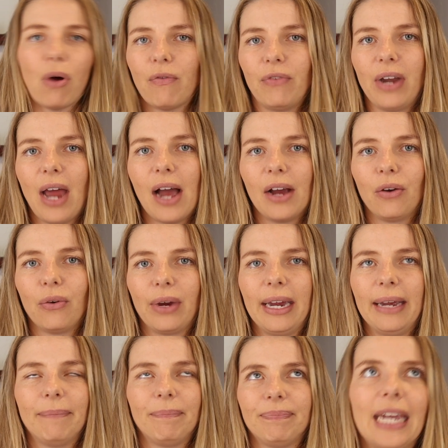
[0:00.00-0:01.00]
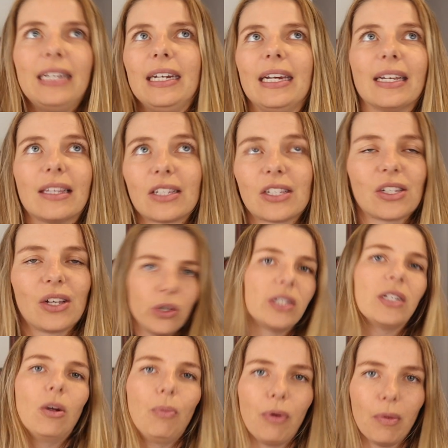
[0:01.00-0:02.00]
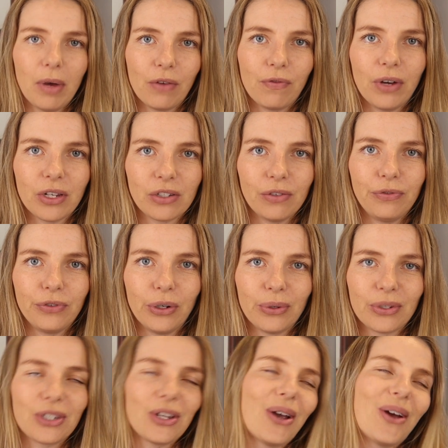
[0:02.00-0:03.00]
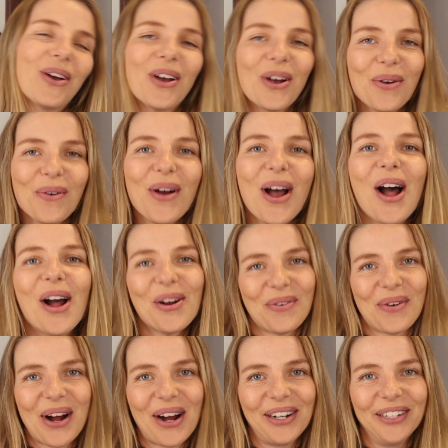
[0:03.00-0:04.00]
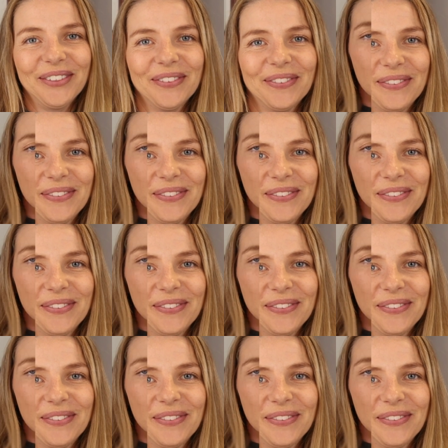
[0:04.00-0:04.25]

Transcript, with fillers: profit hungry idiots who still promote fossil fuels. So hurrah, hurrah.